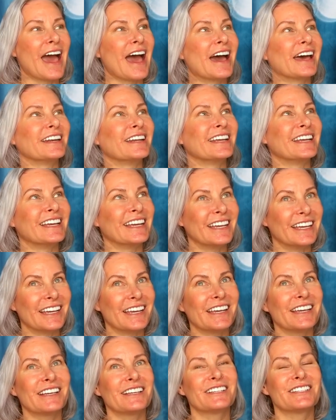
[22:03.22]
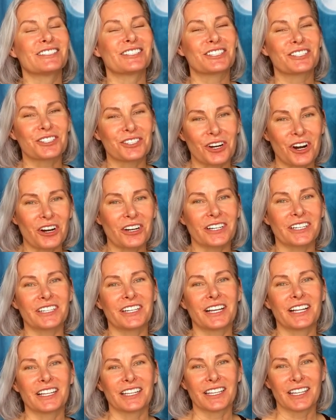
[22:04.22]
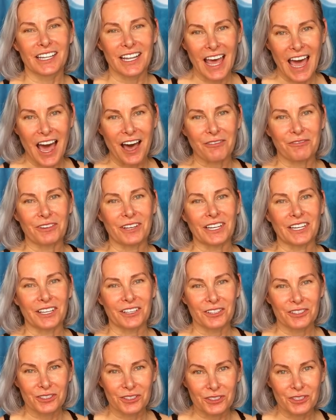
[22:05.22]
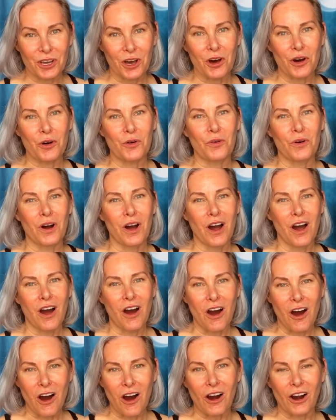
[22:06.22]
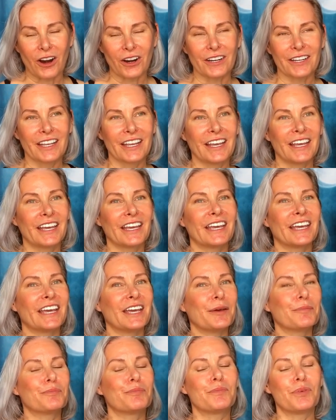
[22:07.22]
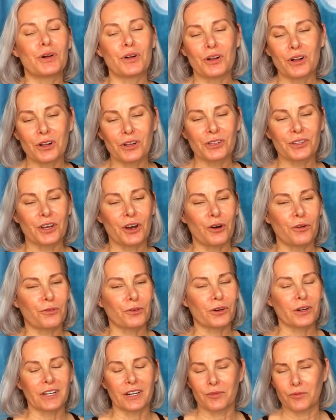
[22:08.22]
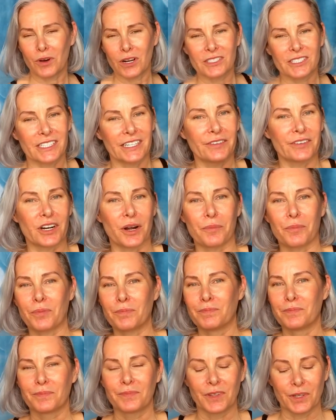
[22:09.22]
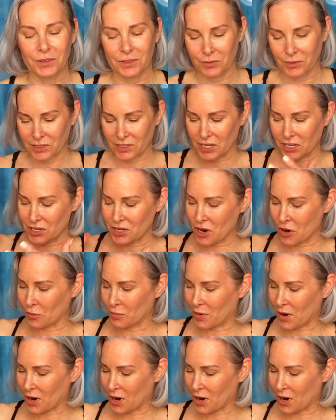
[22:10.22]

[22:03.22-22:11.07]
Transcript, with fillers: and he started laughing so hard. He pulled over, and wasn't even a, it was a no